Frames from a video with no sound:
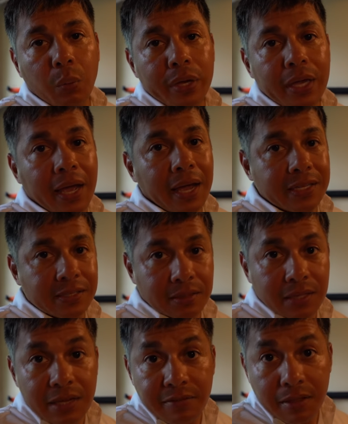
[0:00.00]
We had to
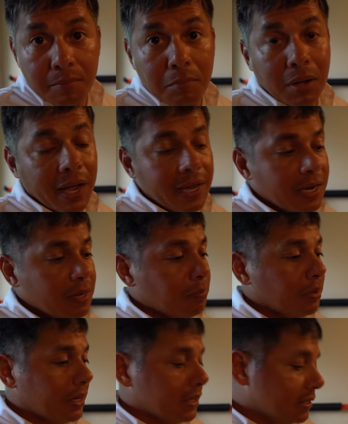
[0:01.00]
leave them biting,
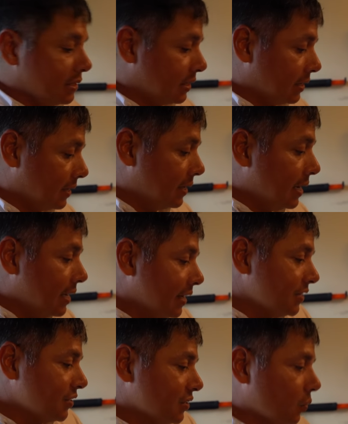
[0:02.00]
but uh,
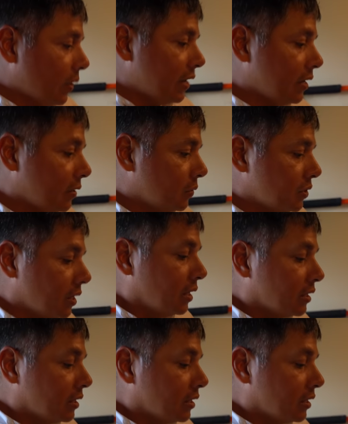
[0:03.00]
that's just the way it goes.